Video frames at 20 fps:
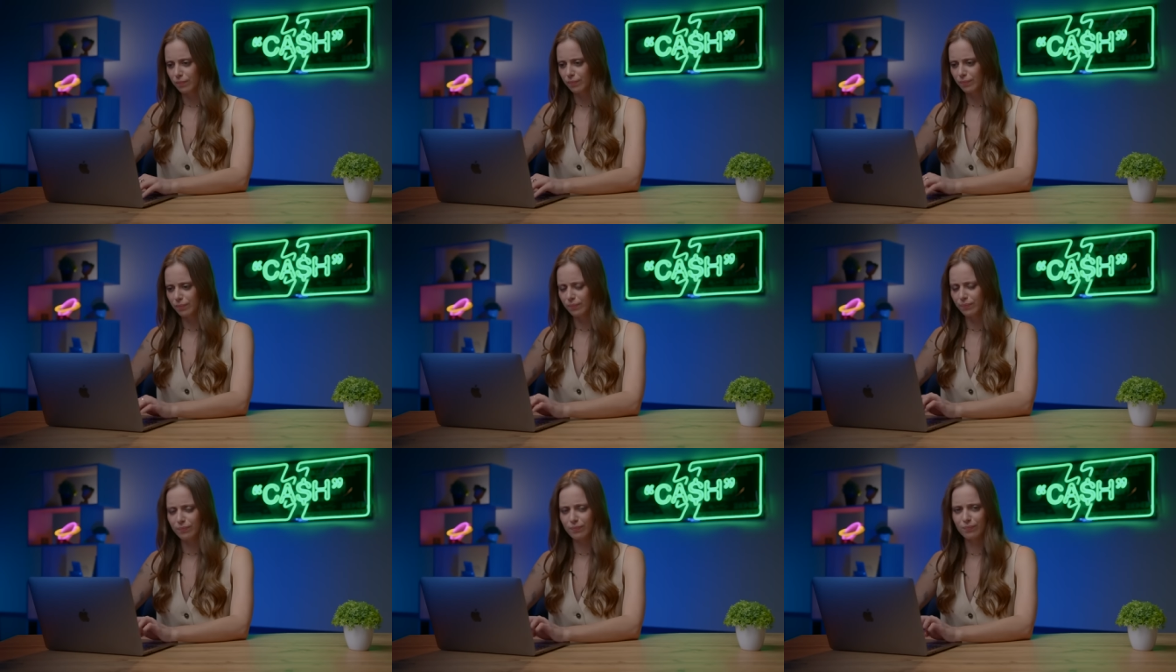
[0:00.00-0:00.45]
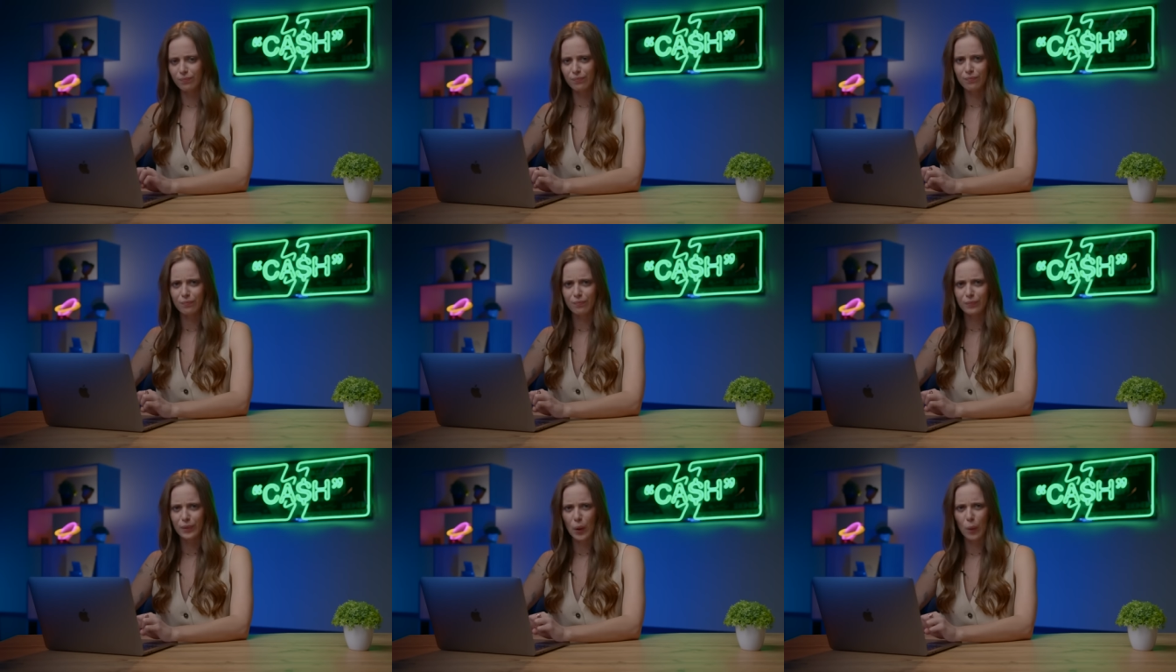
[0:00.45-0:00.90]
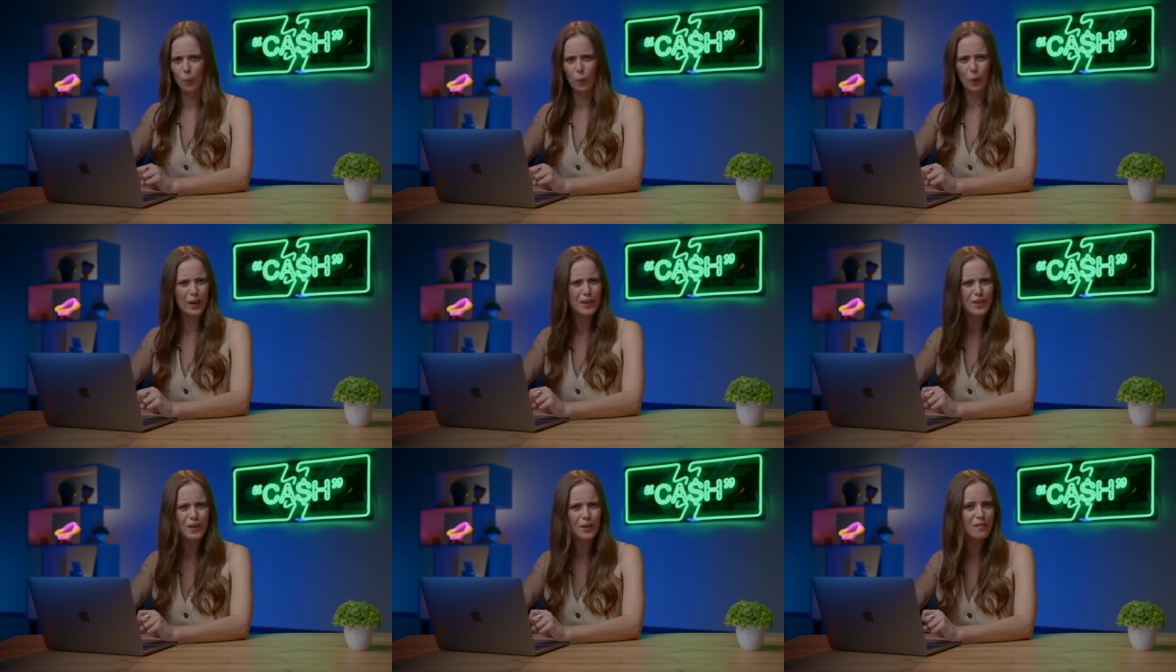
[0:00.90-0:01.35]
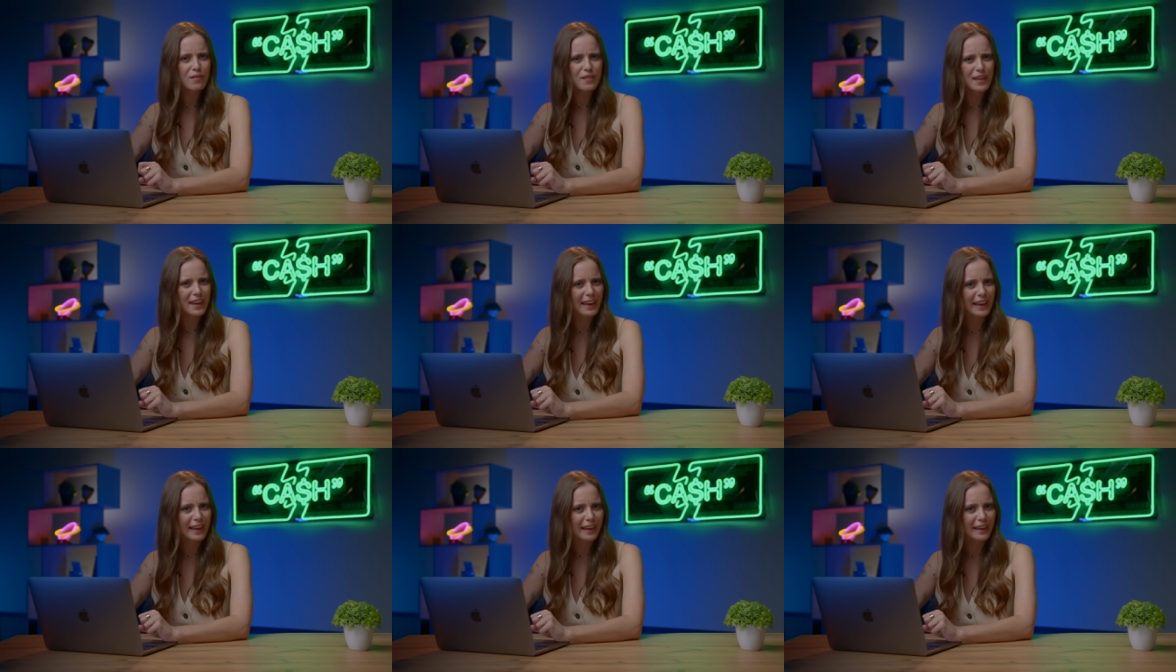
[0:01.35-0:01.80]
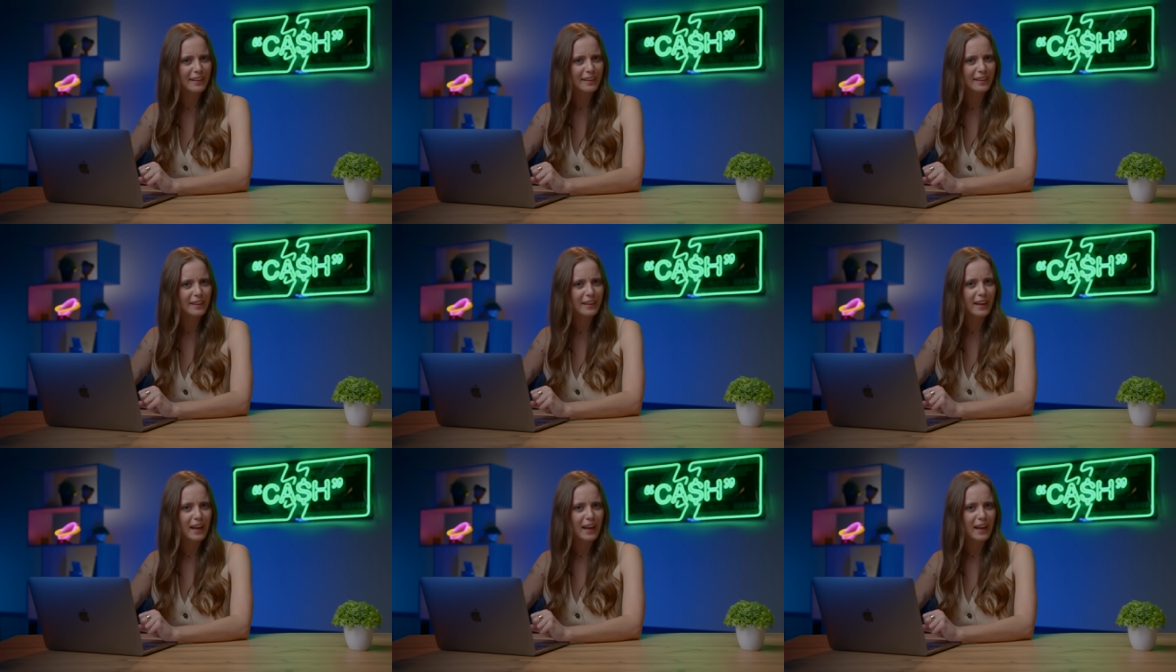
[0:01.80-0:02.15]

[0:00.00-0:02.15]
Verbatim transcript: hmm, what do you think?